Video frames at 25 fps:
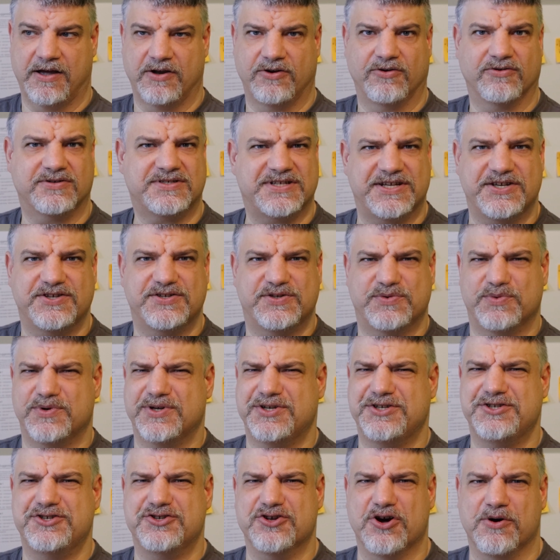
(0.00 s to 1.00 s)
Notice I use the
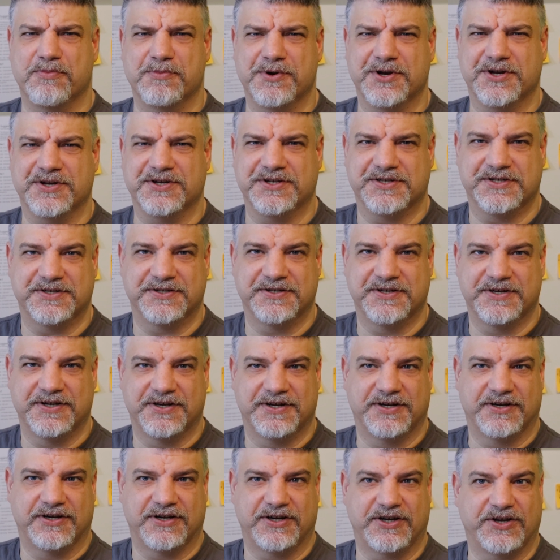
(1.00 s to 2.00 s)
word dominant.
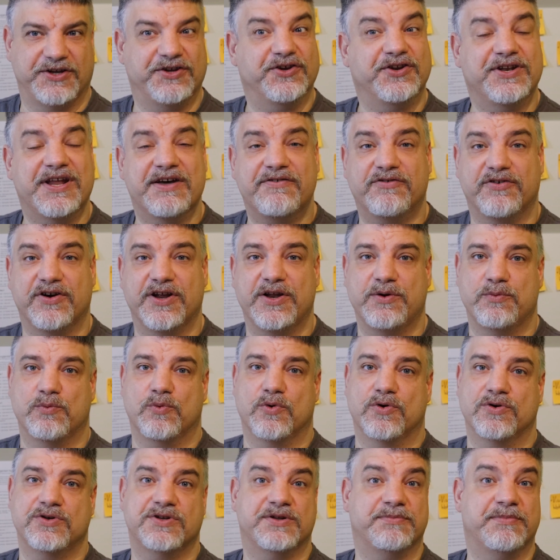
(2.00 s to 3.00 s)
You're never in
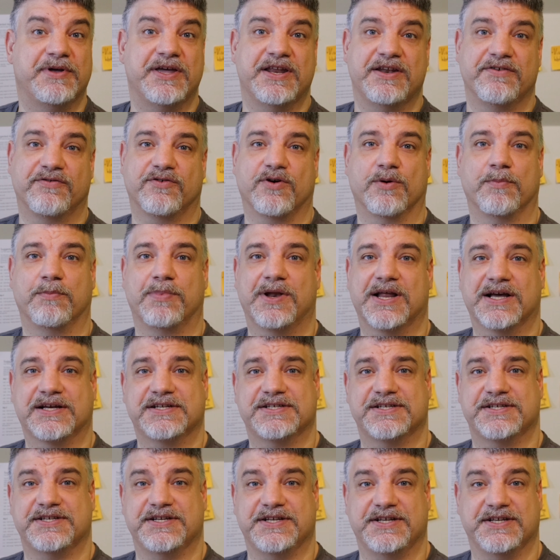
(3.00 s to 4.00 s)
one domain of
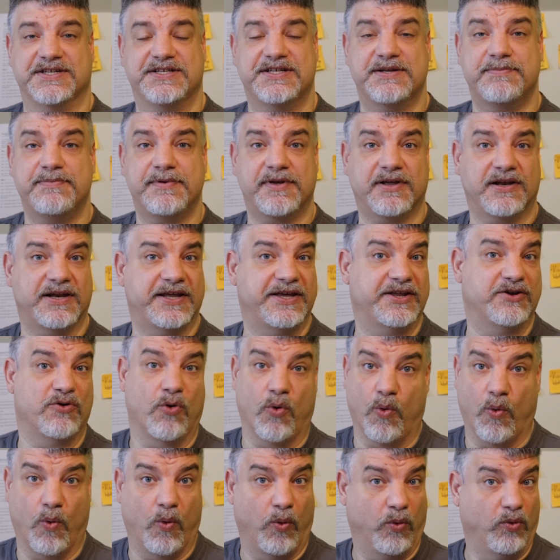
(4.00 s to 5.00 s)
complexity. You're typically in
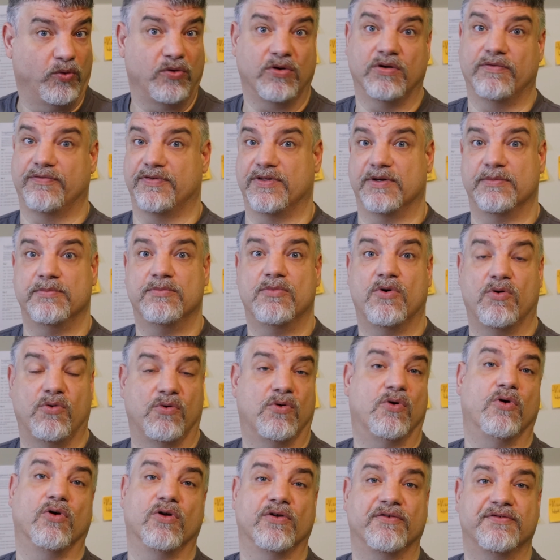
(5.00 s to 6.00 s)
all of them
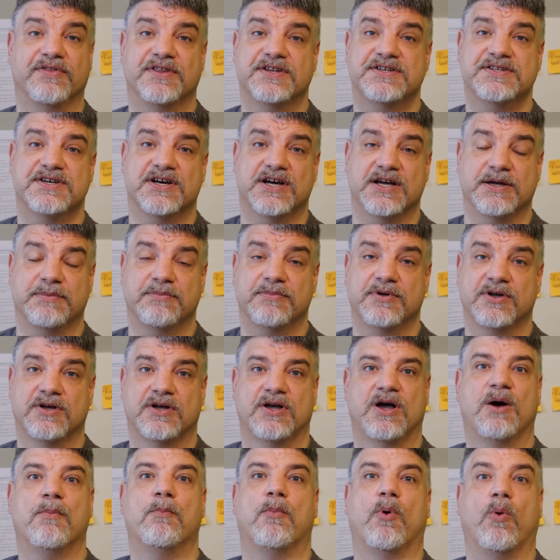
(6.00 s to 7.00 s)
all of the time,
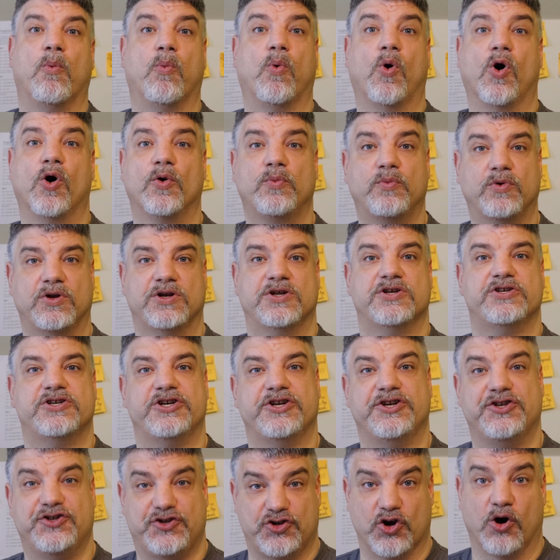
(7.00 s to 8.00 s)
but one will
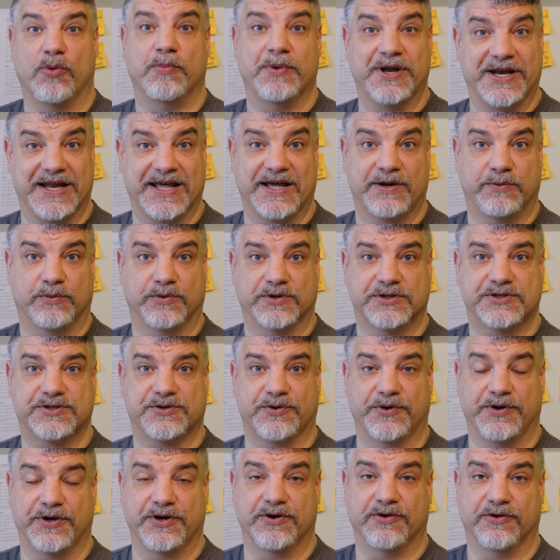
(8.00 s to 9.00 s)
usually dominate what's
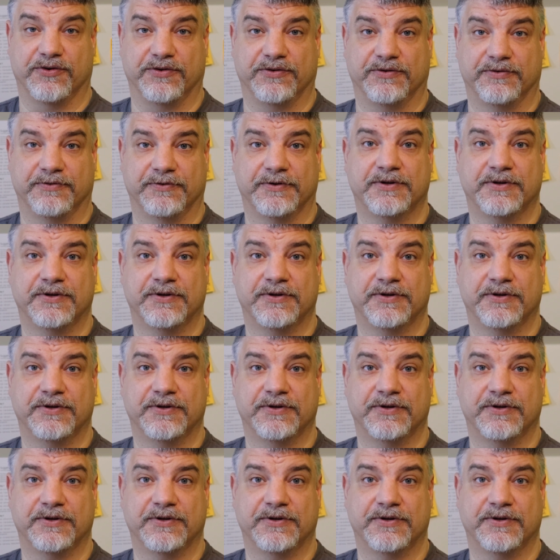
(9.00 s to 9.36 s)
going on.